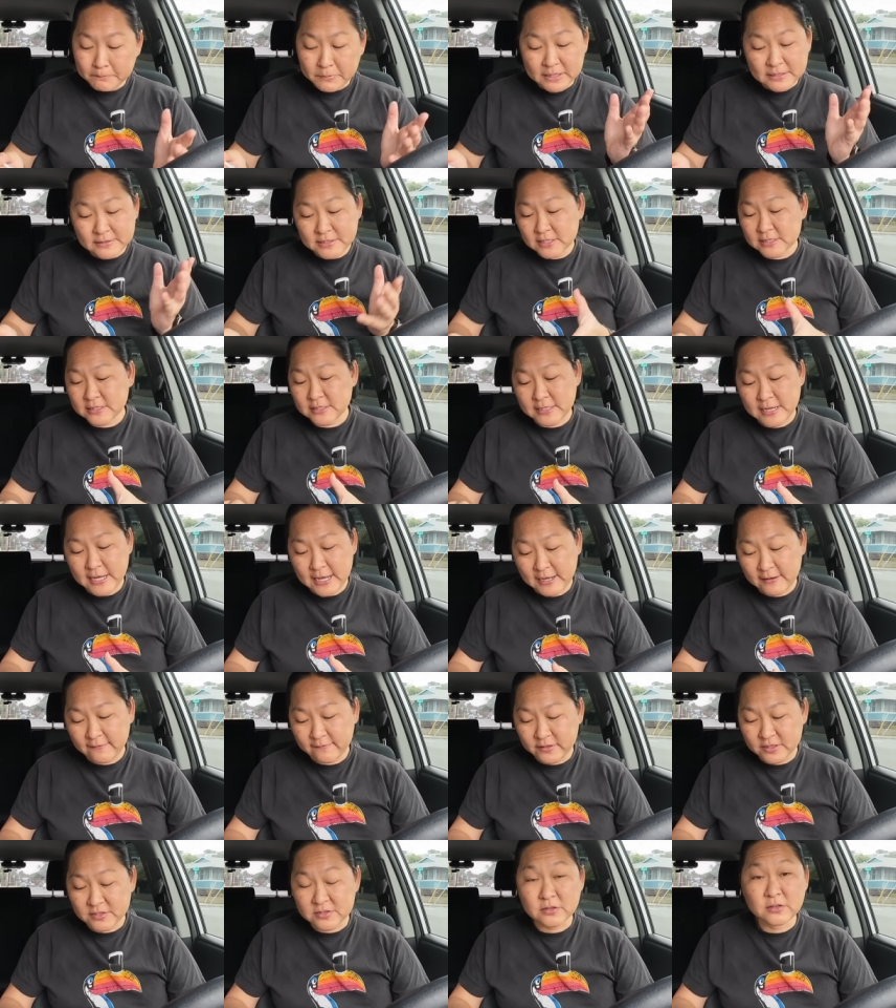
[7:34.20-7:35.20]
But it doesn't
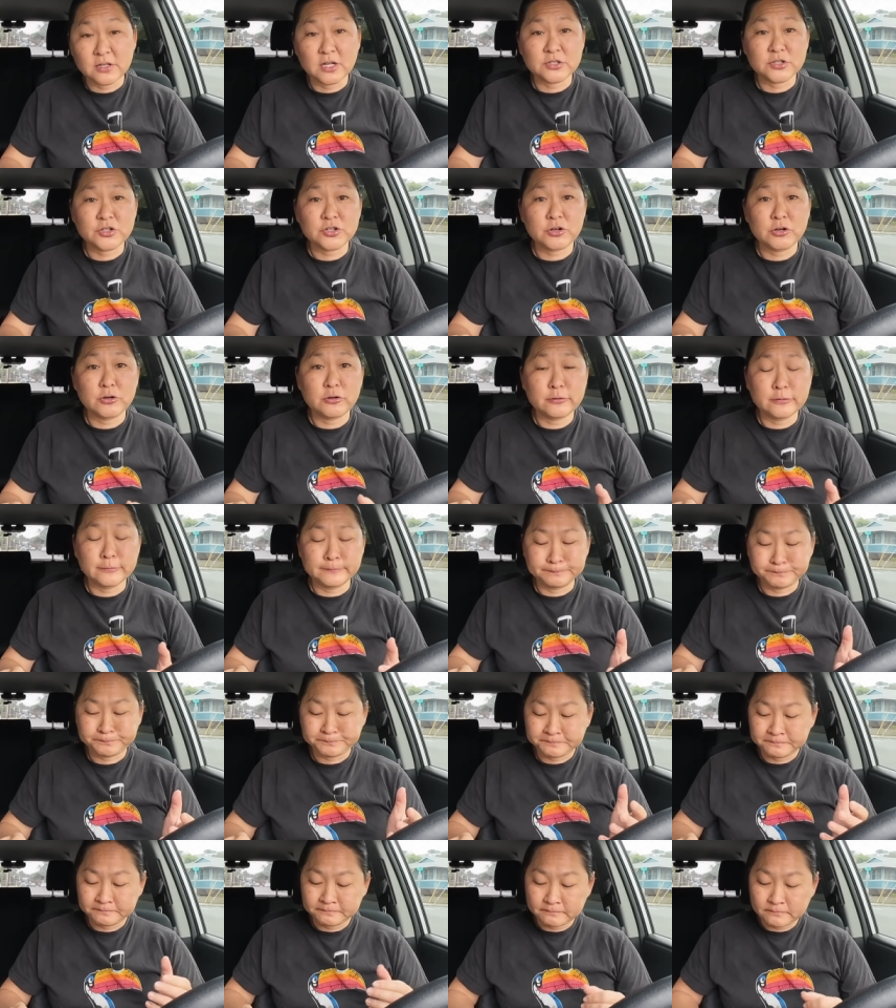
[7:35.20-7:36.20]
have the cilantro
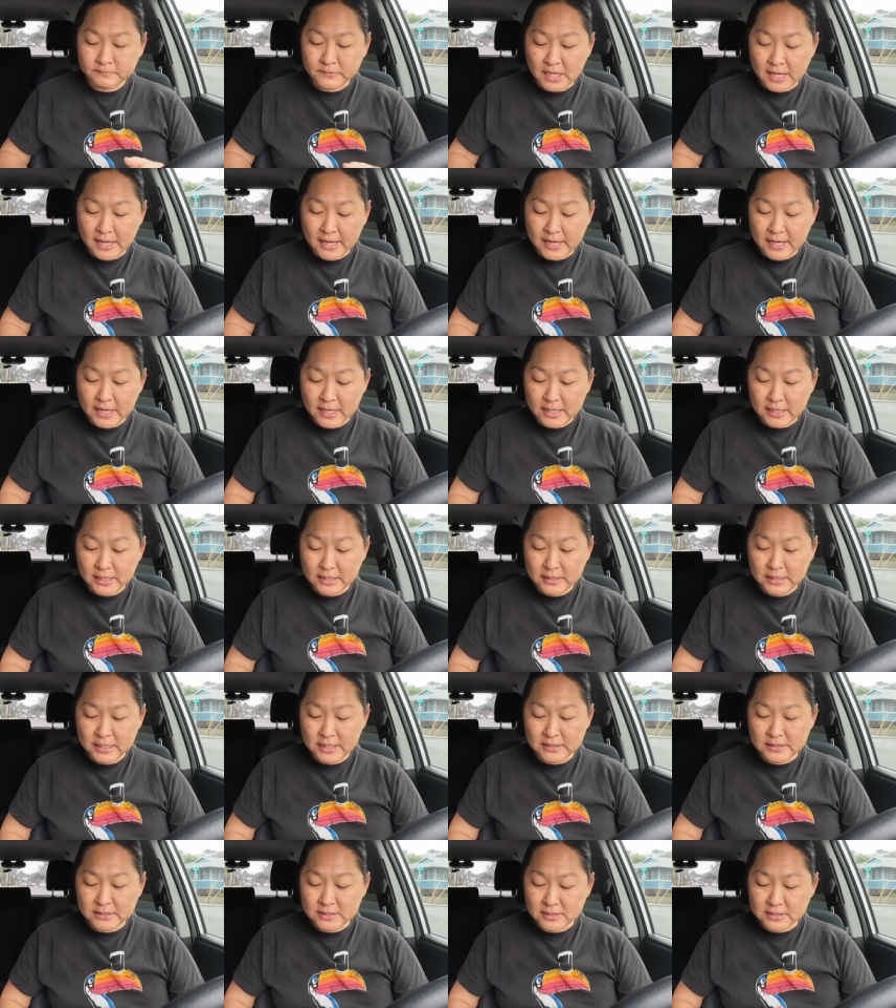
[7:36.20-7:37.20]

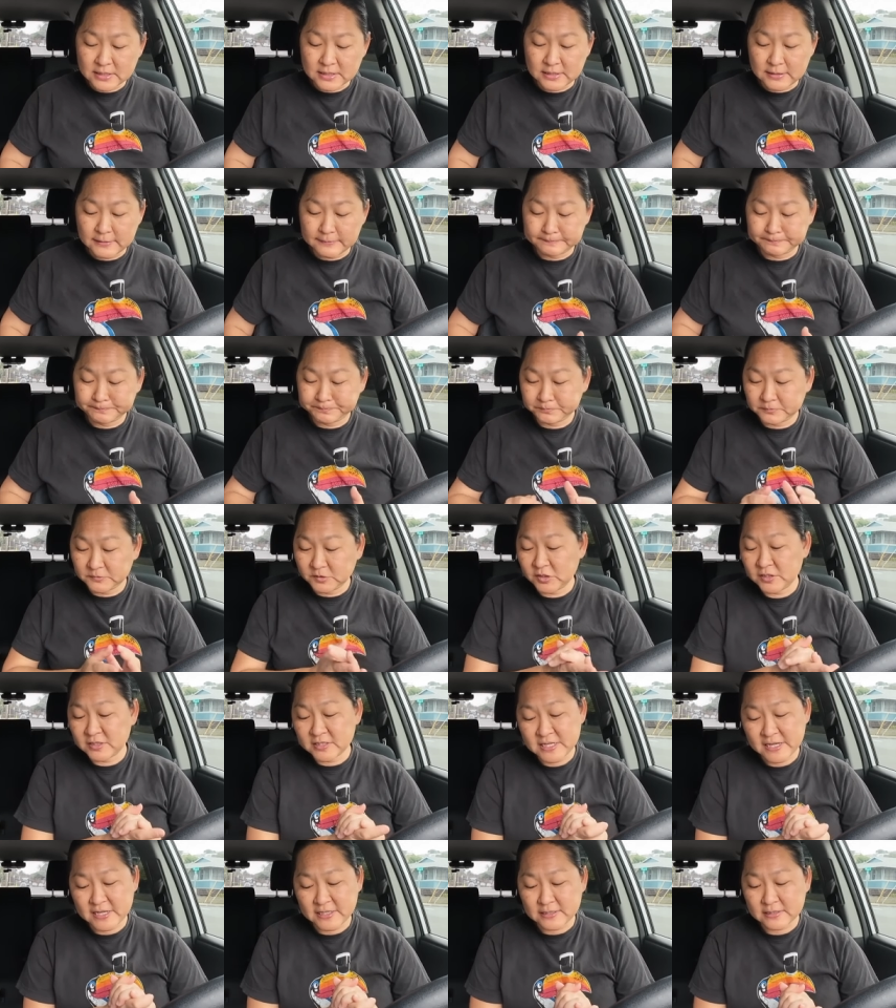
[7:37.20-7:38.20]
and it doesn't, you
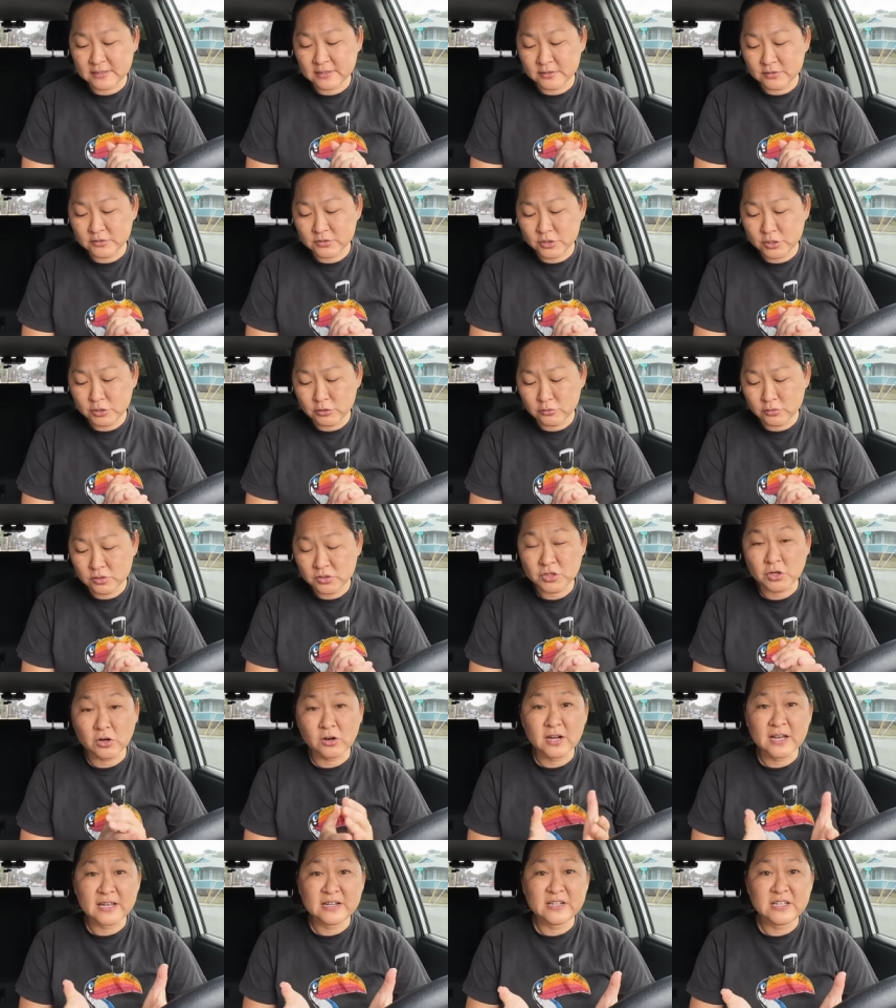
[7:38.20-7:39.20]
can taste there's no
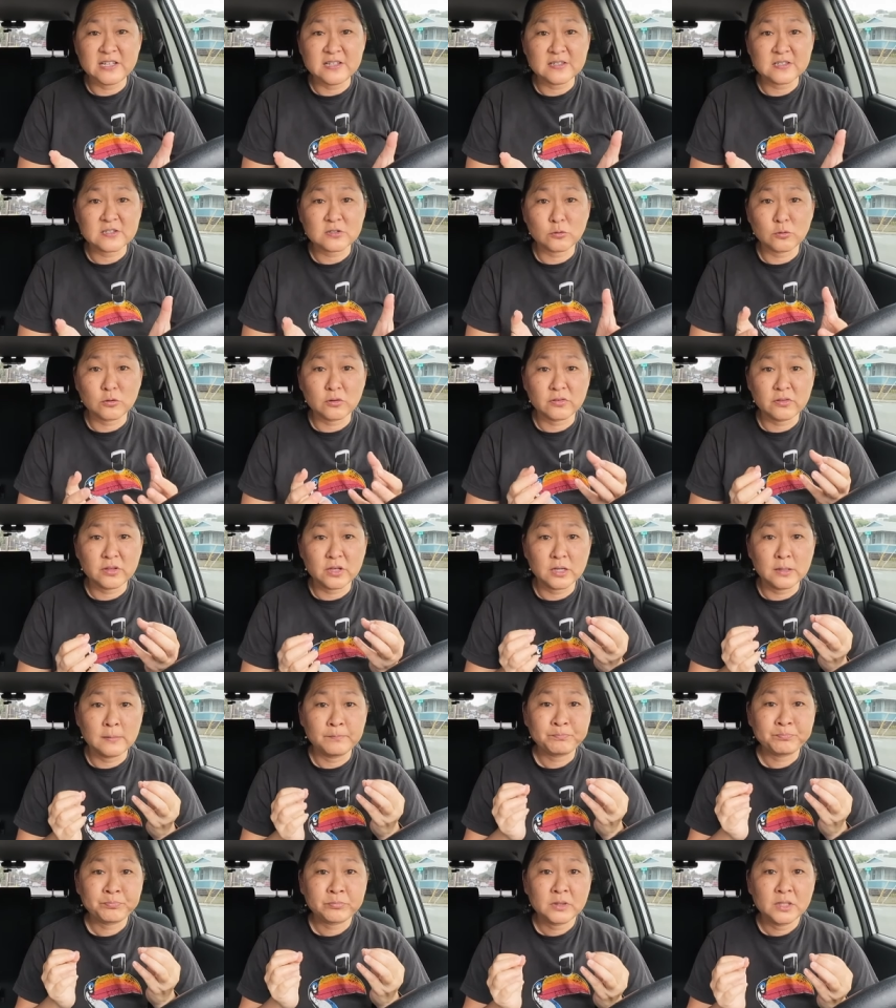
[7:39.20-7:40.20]
star anise or
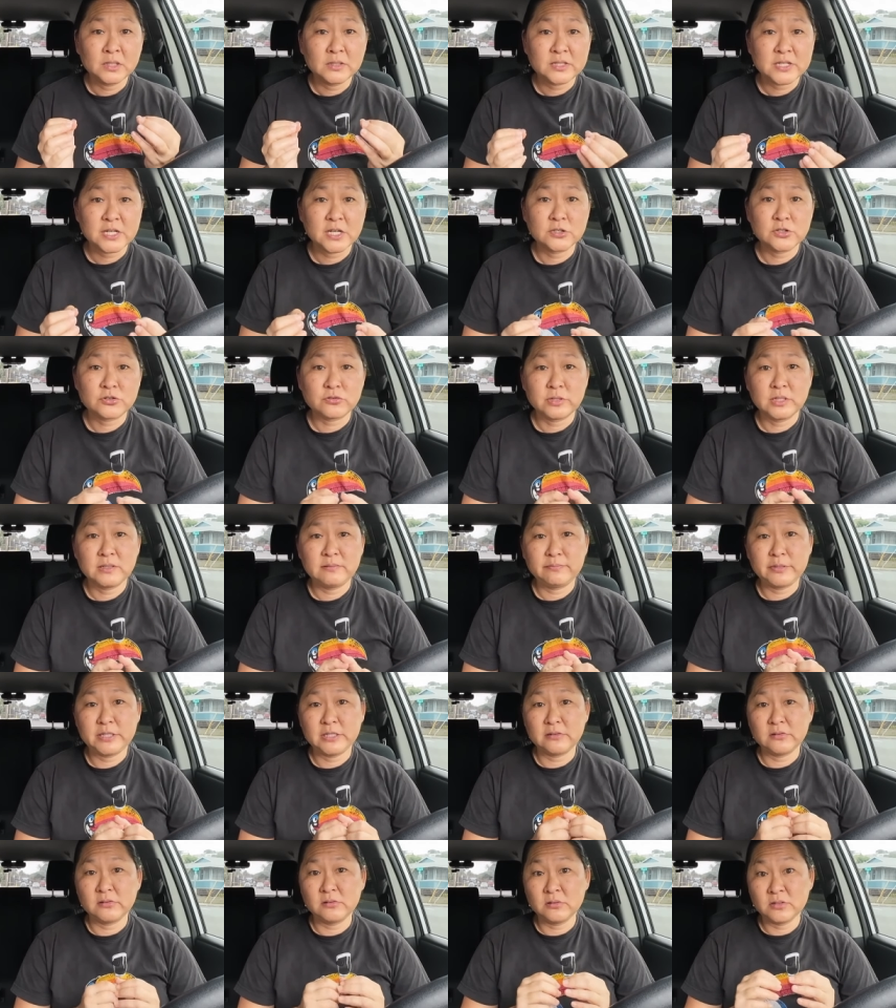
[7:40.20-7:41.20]
the tangerine
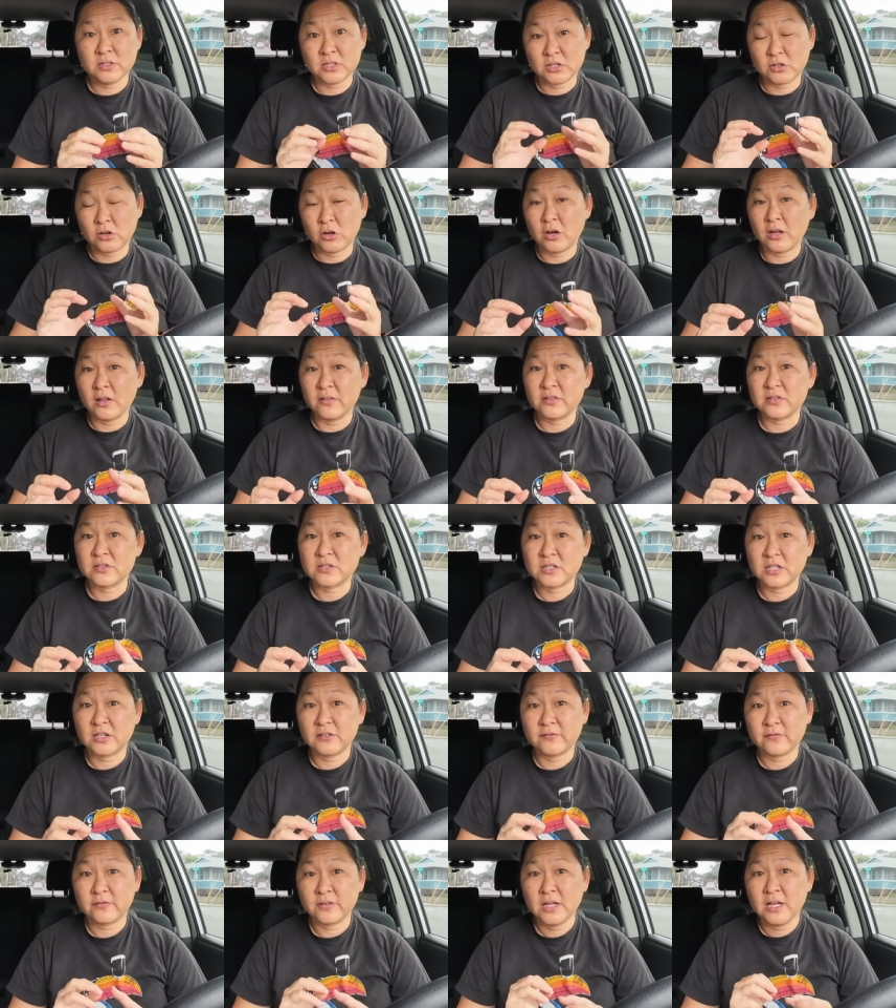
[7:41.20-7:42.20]
peels and all the
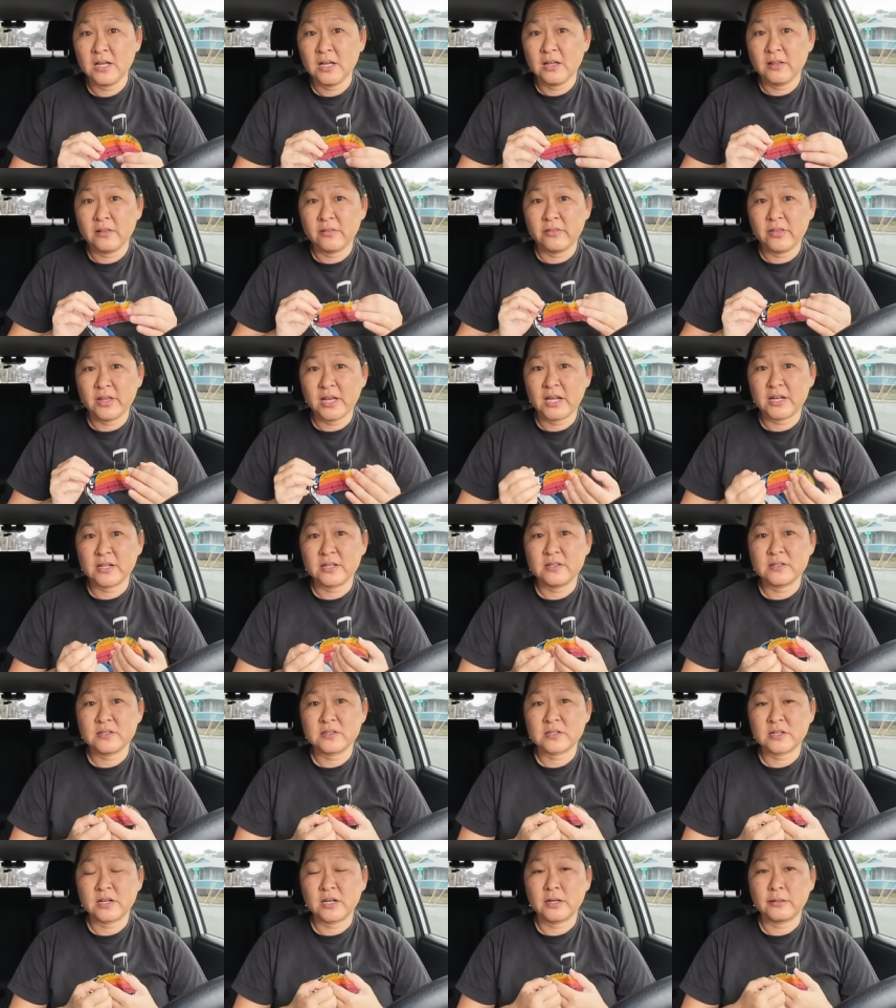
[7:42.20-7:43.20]
stuff that
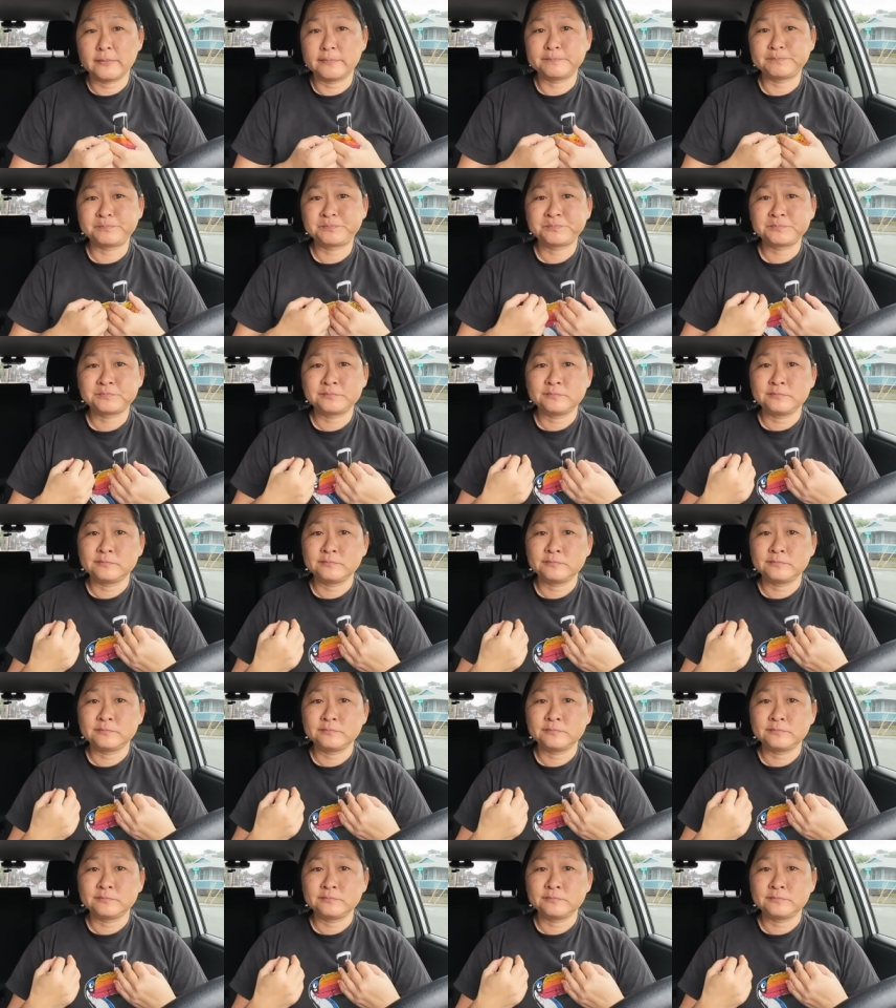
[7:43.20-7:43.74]
is um,